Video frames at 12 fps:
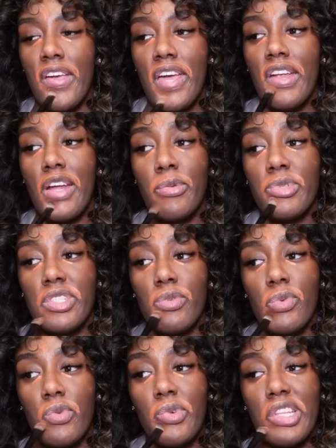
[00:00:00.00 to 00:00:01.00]
and I was
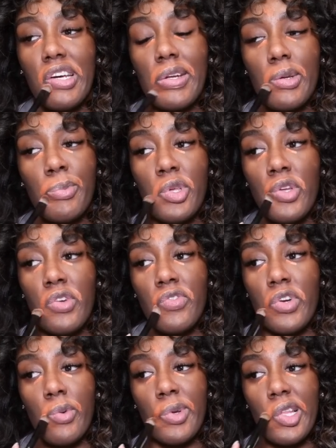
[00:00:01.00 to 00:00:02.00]
without a computer
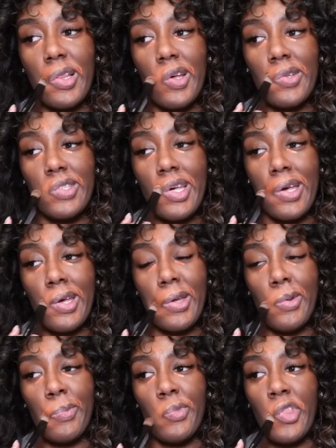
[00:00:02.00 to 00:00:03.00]
for a really long
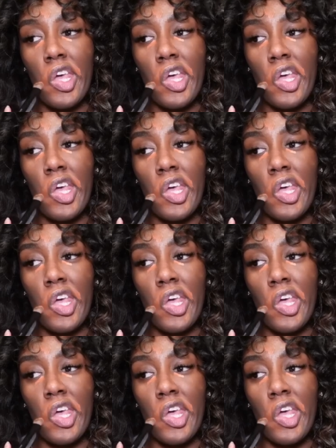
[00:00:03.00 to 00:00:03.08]
time.